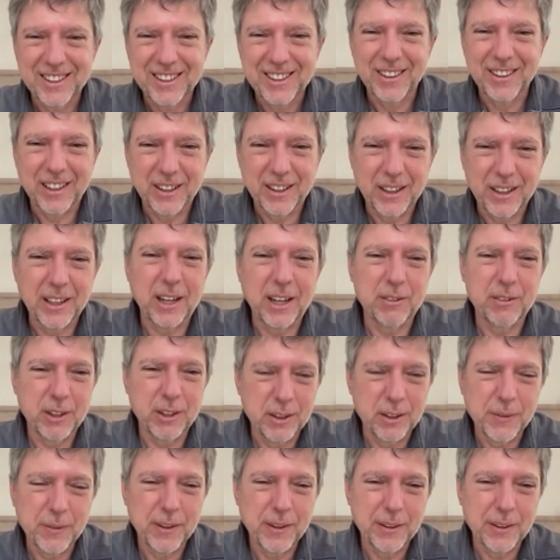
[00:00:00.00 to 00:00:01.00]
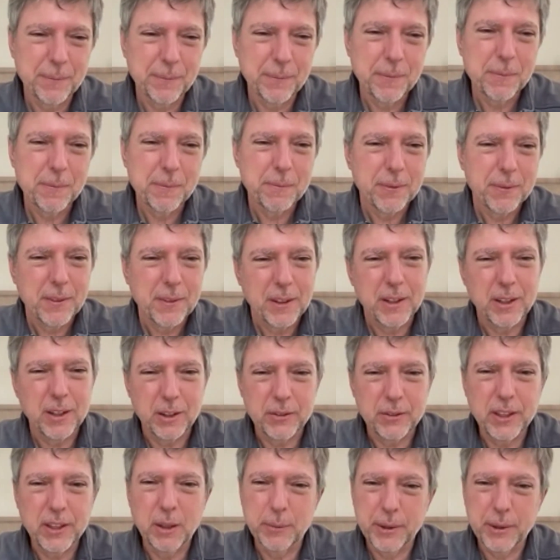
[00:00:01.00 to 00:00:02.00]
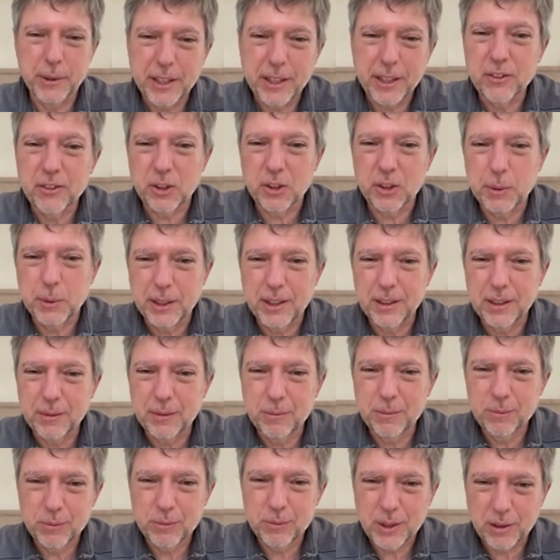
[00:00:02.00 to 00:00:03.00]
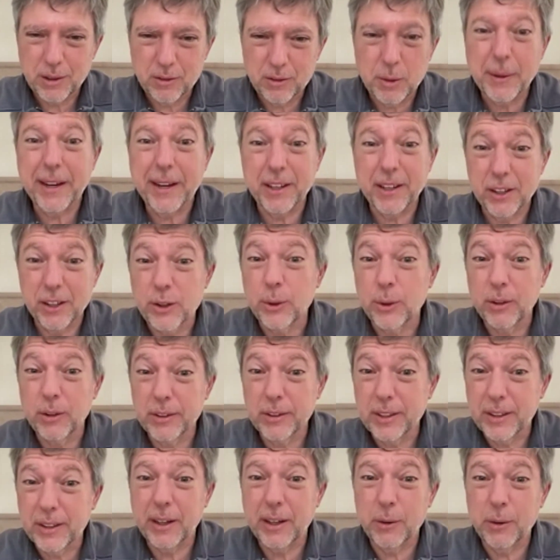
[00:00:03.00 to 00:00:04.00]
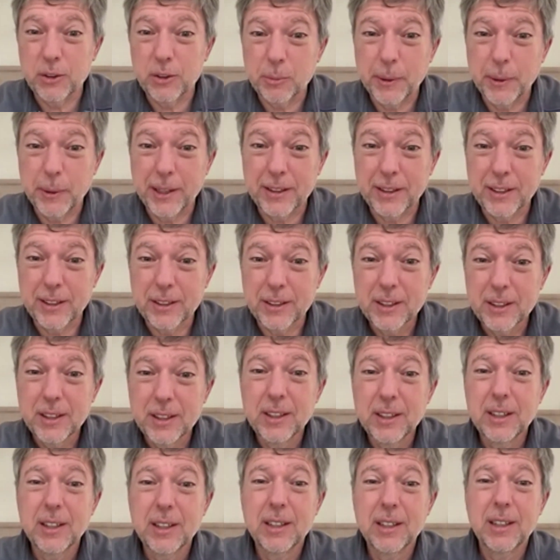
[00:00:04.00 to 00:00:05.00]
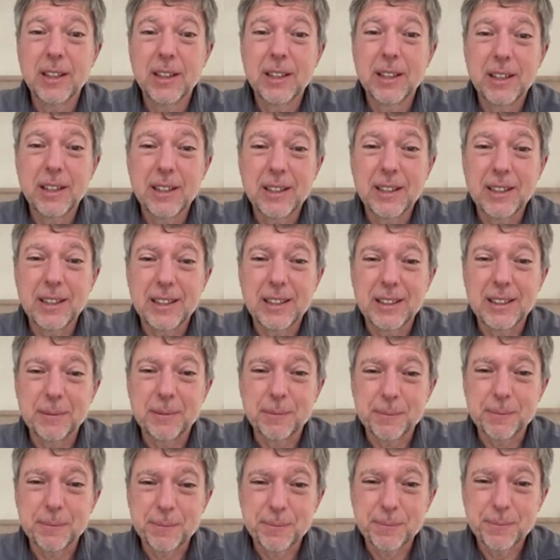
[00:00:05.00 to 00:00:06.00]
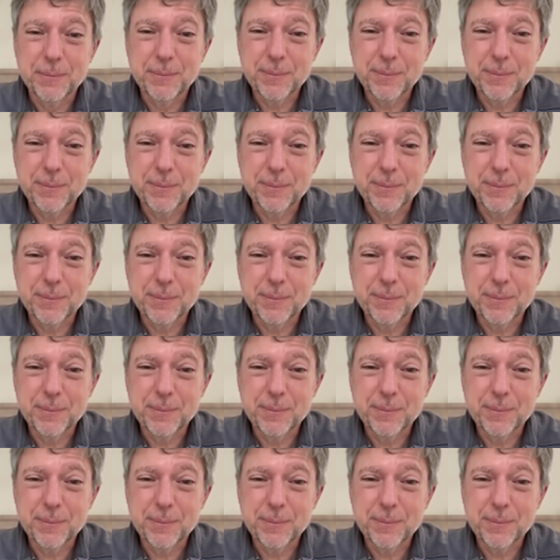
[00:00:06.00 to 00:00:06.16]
A lot of our development tends to be kind of demand driven in that respect. Um,